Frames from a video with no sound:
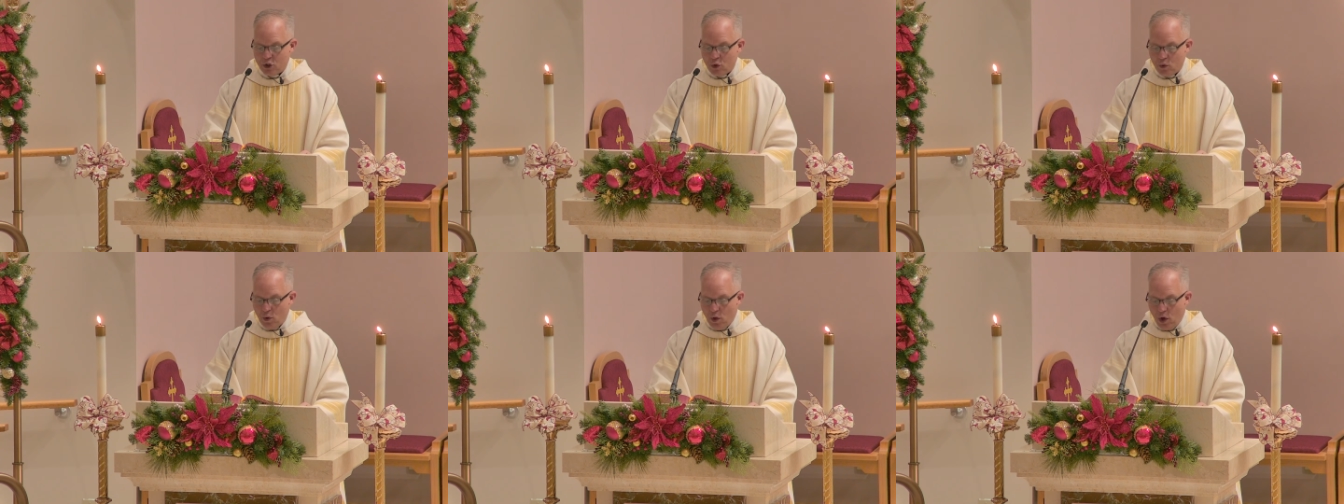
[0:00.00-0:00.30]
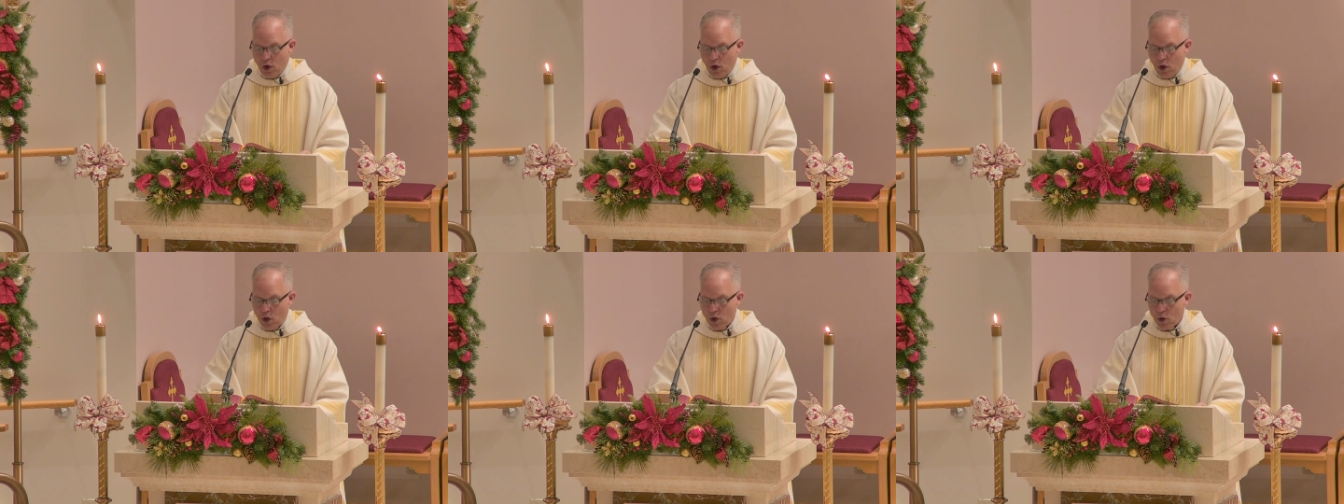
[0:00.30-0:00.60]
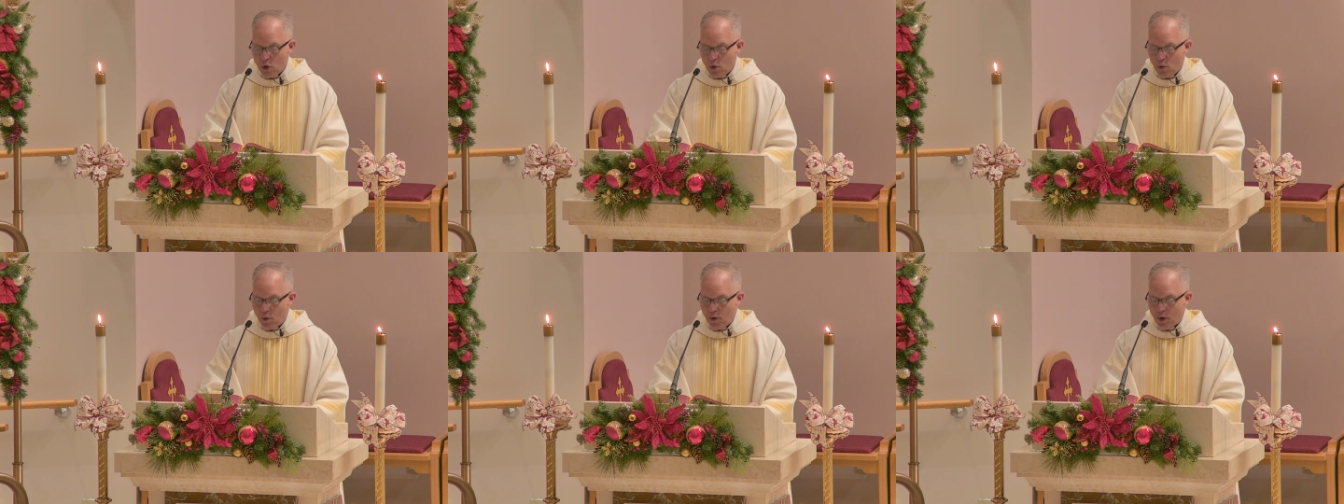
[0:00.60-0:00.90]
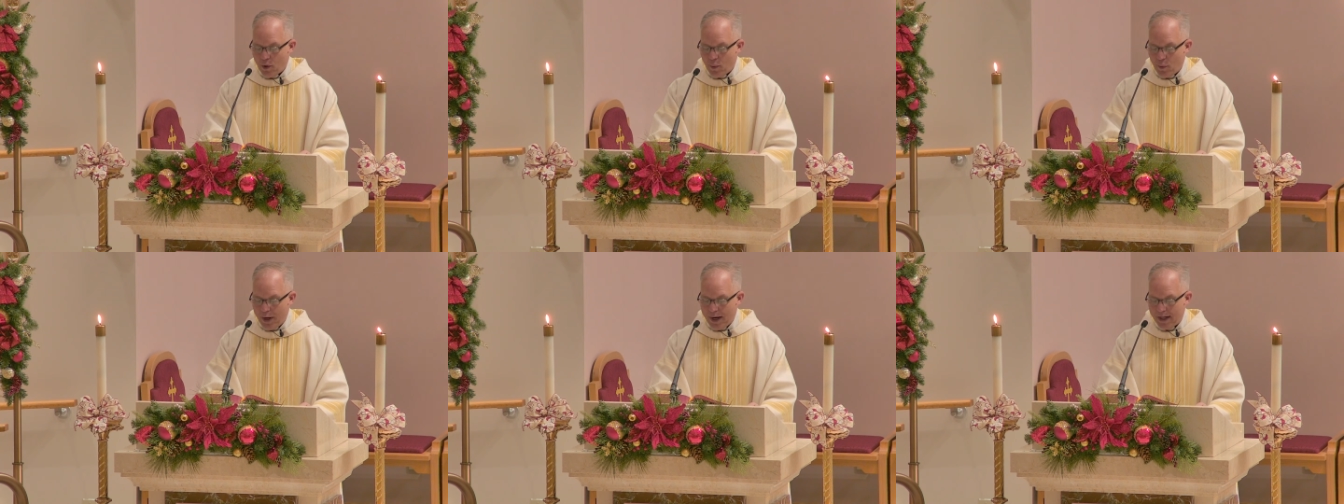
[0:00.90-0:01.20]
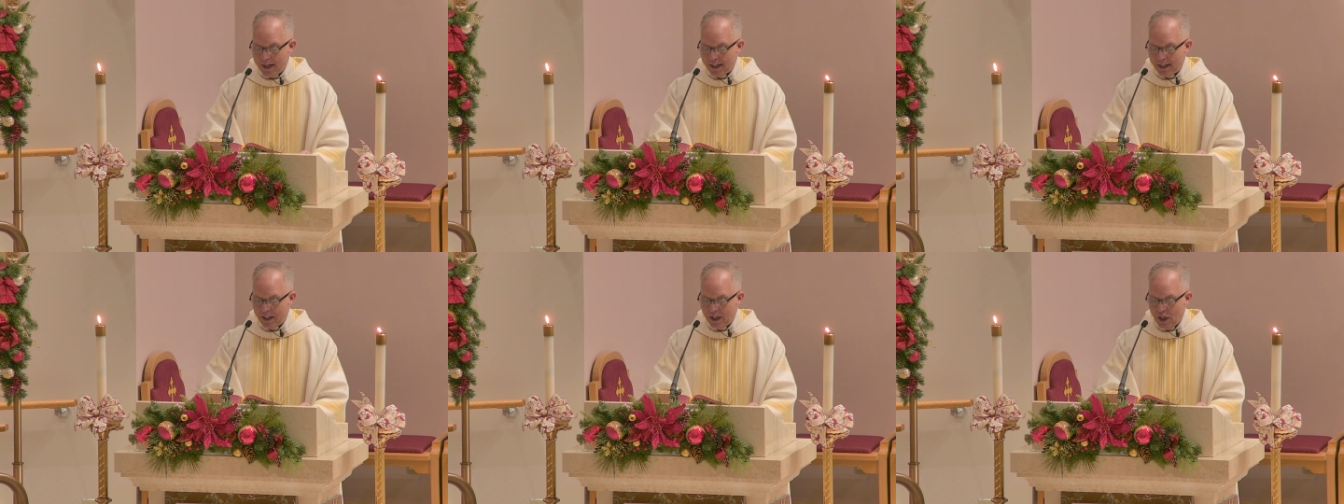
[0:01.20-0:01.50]
to all who were
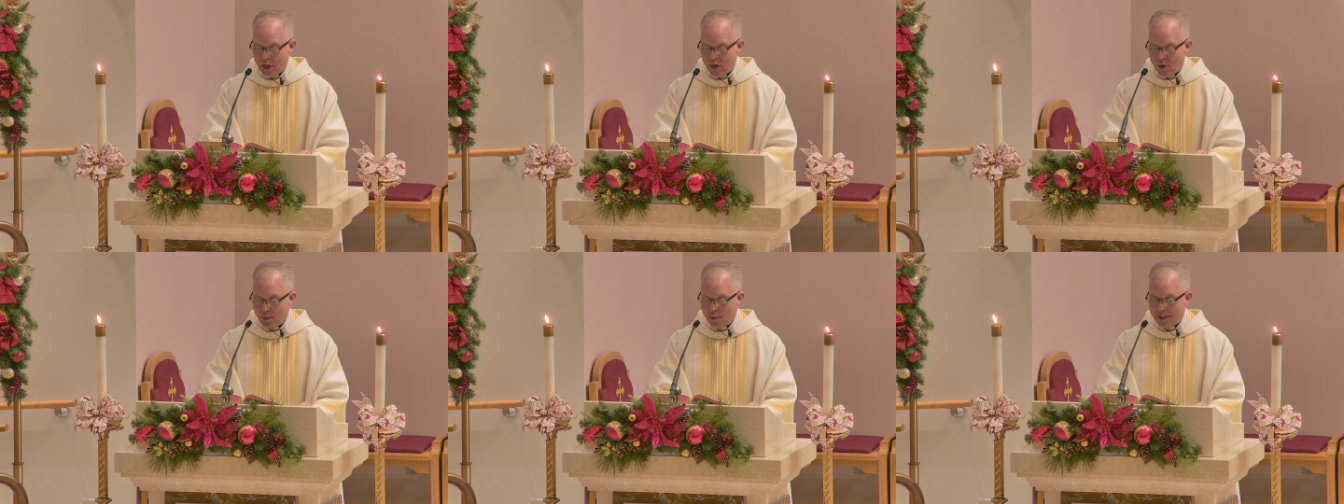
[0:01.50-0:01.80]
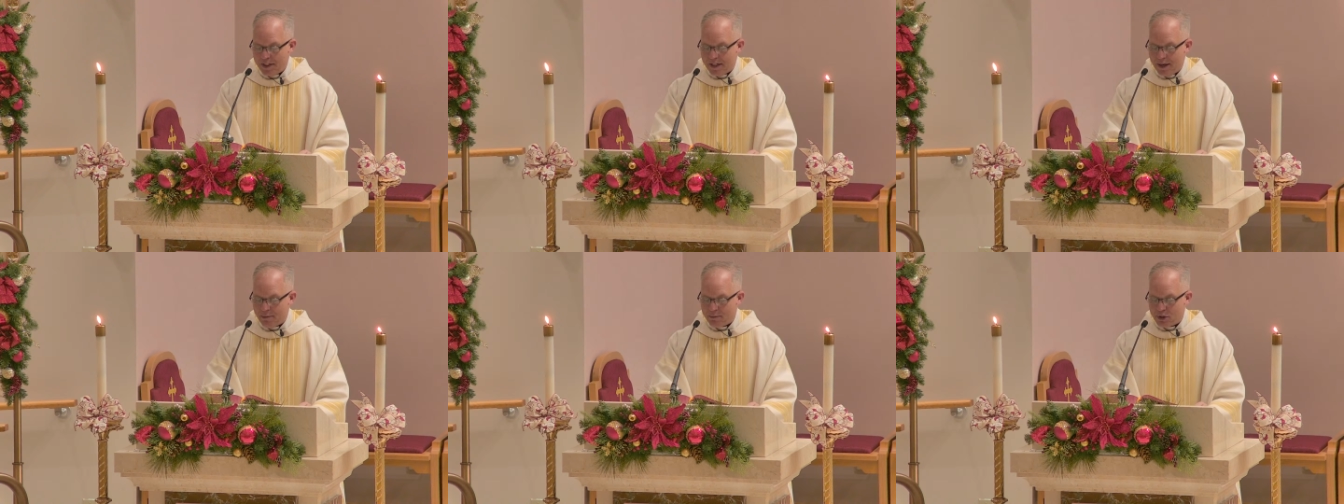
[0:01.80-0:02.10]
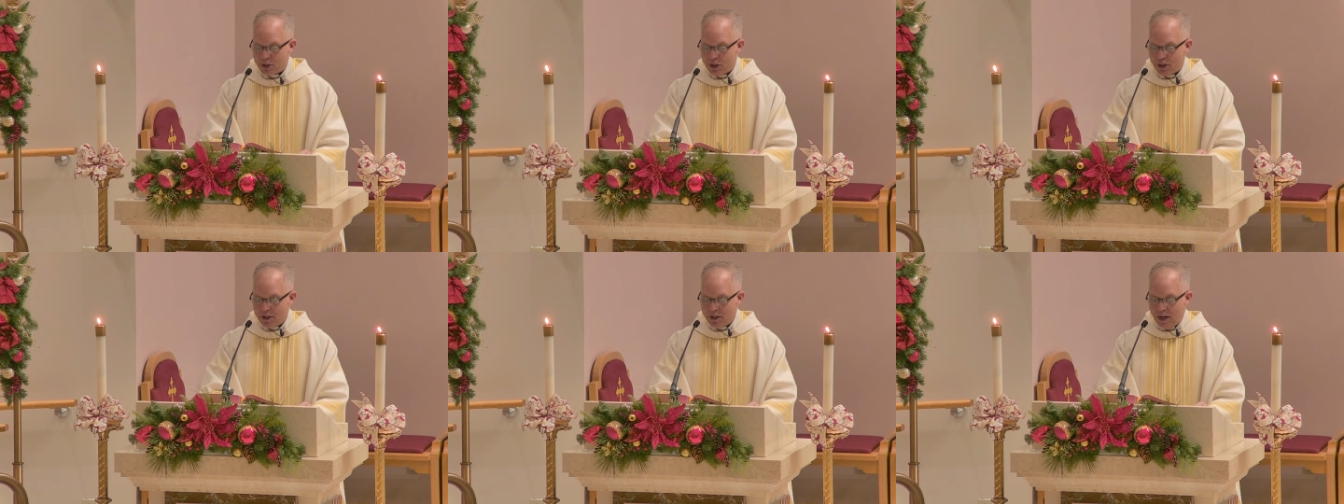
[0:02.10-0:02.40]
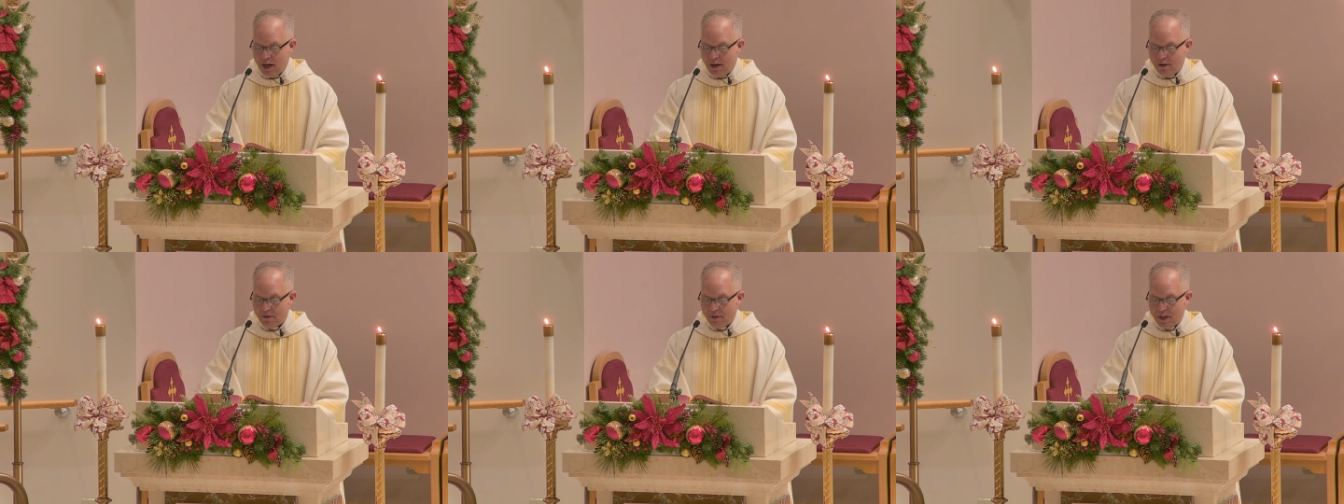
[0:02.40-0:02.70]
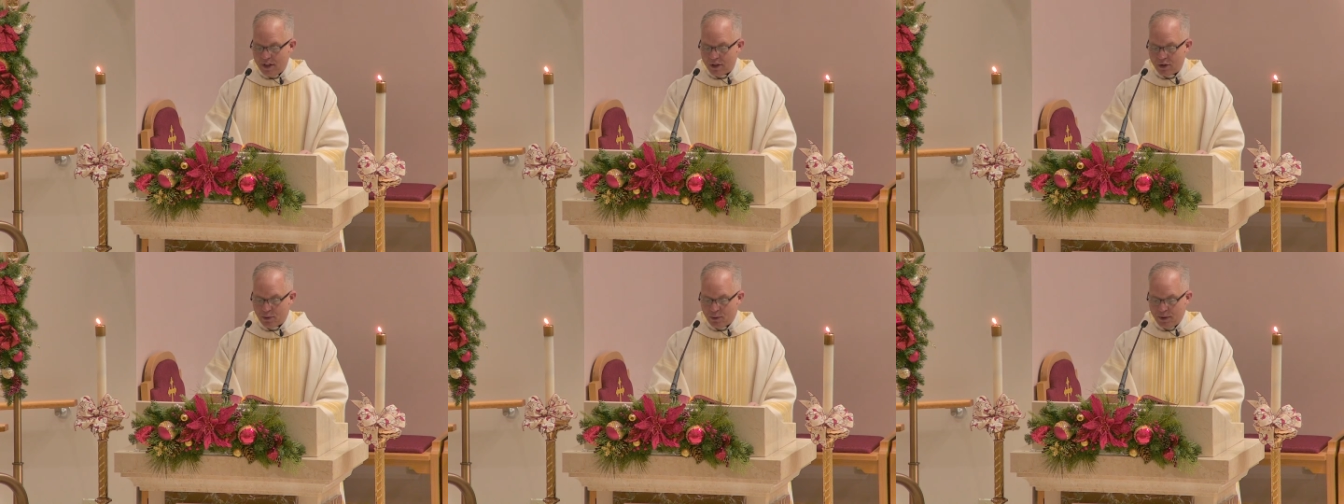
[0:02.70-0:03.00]
waiting the redemption
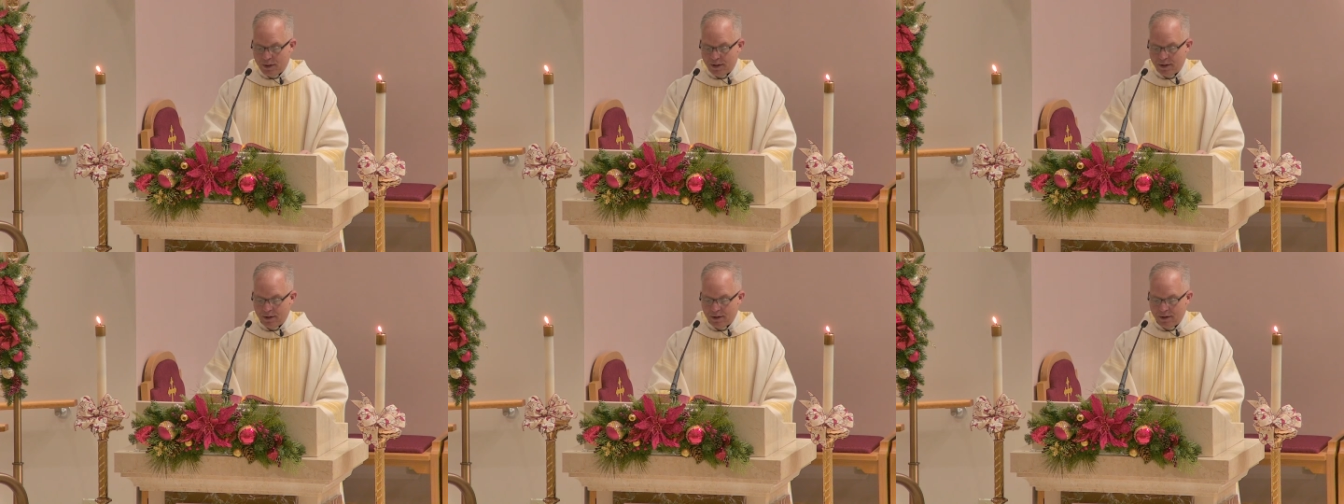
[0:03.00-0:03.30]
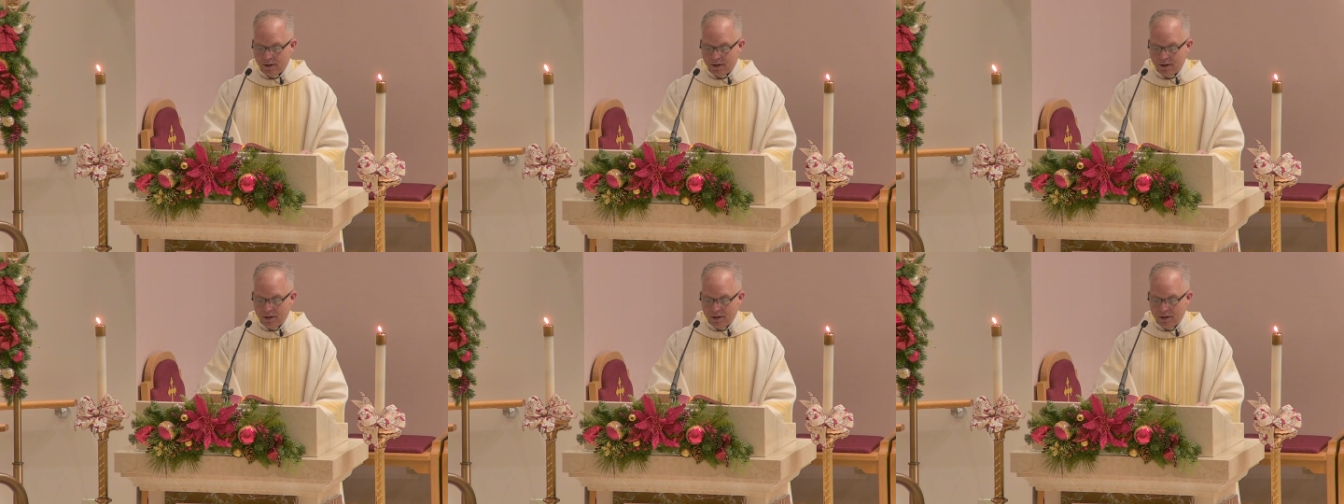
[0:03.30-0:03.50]
of Israel.